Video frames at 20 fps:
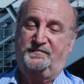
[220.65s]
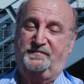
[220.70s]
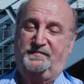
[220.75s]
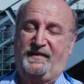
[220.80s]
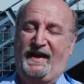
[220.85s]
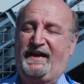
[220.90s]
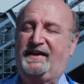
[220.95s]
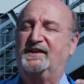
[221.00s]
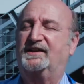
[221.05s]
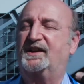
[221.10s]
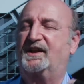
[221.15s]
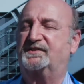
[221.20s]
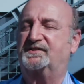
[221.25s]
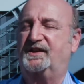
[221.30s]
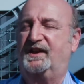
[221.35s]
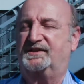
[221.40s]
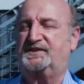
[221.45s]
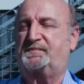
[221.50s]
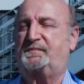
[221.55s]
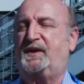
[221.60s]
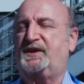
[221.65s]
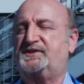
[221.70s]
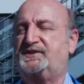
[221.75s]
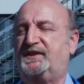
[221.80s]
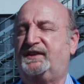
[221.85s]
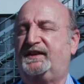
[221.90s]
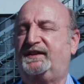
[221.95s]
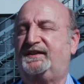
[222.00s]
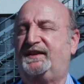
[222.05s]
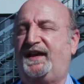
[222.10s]
they can,
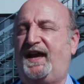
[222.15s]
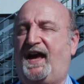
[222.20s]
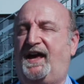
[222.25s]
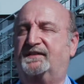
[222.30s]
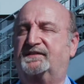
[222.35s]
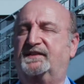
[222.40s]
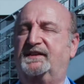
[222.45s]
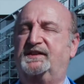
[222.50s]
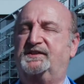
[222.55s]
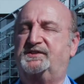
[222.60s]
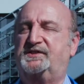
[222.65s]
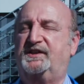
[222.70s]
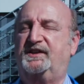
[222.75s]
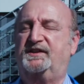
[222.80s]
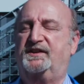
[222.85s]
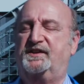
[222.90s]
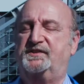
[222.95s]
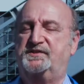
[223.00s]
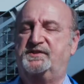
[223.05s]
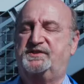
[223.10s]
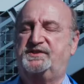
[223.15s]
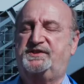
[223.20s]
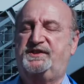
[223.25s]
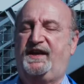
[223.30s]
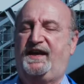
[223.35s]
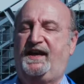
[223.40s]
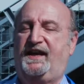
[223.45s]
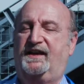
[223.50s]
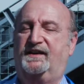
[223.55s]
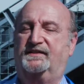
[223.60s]
especially the athletes, can
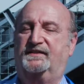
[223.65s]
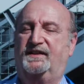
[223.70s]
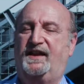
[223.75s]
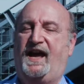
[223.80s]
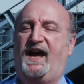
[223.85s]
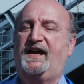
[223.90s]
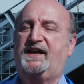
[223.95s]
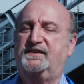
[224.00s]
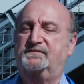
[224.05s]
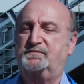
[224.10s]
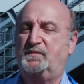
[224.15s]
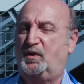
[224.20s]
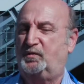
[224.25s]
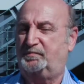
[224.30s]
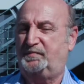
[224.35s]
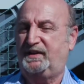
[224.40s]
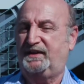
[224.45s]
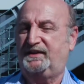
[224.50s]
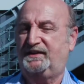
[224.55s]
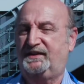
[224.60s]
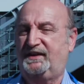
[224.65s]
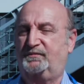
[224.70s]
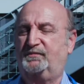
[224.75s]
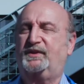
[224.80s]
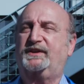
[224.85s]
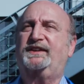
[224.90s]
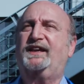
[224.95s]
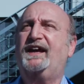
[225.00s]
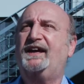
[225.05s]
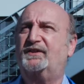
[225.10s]
understand lack of mobility
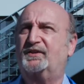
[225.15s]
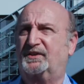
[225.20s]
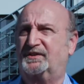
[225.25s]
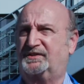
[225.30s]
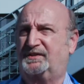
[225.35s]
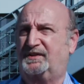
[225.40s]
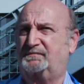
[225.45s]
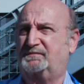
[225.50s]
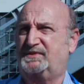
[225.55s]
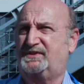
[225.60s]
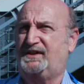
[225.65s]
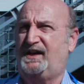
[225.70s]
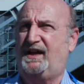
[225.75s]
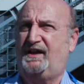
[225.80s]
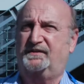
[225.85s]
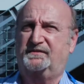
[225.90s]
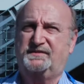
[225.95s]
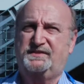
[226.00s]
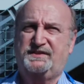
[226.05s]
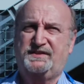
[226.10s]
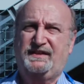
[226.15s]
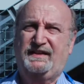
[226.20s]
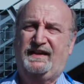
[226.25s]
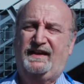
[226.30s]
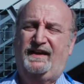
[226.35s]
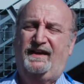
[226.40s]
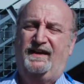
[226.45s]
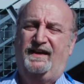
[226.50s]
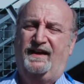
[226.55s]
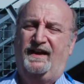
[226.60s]
when they hurt themselves.
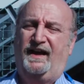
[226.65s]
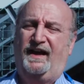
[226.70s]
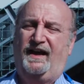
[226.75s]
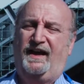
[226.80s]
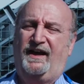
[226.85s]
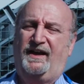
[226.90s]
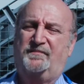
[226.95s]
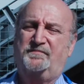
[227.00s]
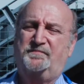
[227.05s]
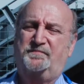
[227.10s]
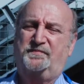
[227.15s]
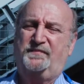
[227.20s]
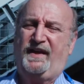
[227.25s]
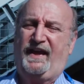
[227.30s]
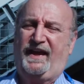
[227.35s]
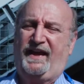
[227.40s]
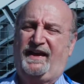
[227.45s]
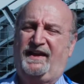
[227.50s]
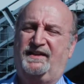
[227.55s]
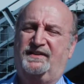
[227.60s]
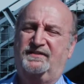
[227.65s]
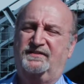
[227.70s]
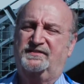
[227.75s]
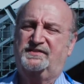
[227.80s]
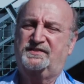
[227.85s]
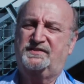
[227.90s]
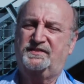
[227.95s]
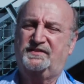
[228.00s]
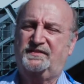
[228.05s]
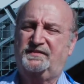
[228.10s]
And
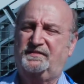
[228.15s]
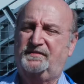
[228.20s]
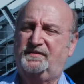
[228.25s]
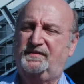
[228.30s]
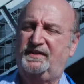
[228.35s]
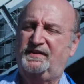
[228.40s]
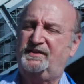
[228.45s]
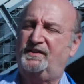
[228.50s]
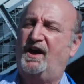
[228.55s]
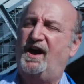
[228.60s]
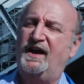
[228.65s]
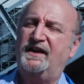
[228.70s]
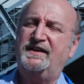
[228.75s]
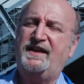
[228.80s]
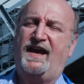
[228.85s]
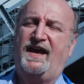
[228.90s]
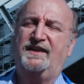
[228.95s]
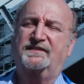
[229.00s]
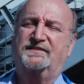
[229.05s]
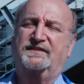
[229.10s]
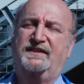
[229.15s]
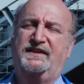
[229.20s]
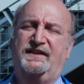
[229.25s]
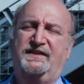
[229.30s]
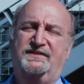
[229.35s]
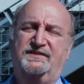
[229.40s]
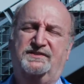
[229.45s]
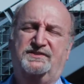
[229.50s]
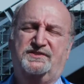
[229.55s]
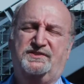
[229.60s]
the
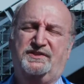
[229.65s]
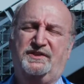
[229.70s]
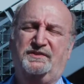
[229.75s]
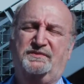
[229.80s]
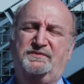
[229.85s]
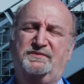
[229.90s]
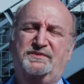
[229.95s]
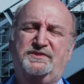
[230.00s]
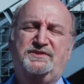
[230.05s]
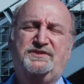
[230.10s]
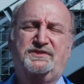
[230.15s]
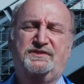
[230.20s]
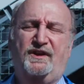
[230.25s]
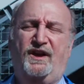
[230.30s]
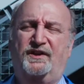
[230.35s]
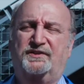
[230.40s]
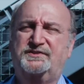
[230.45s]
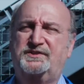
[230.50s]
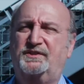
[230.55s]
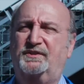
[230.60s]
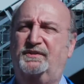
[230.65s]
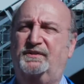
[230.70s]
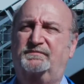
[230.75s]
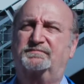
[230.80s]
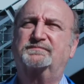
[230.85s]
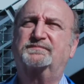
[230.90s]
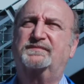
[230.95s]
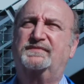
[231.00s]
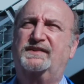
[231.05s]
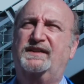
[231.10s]
non-athlete students also
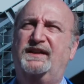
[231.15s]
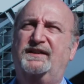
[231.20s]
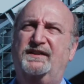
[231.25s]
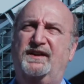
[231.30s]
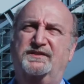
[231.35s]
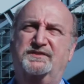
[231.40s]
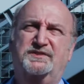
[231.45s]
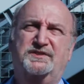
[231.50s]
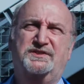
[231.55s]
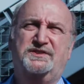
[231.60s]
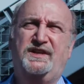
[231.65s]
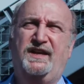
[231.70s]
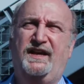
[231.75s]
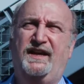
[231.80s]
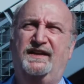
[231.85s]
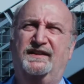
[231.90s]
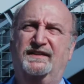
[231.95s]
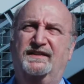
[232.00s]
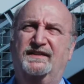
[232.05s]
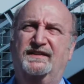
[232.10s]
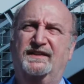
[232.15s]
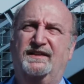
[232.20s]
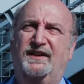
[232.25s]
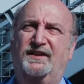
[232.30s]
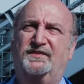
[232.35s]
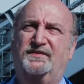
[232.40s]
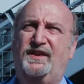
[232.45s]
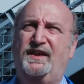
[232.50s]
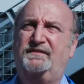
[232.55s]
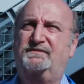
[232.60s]
can understand. You
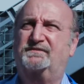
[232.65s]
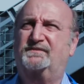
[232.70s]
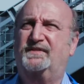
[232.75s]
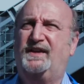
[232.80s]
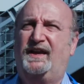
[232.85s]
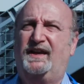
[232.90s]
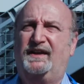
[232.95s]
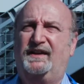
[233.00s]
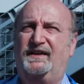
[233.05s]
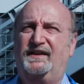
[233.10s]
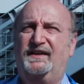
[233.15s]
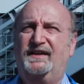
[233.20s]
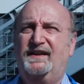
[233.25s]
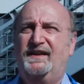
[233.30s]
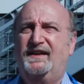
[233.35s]
know, they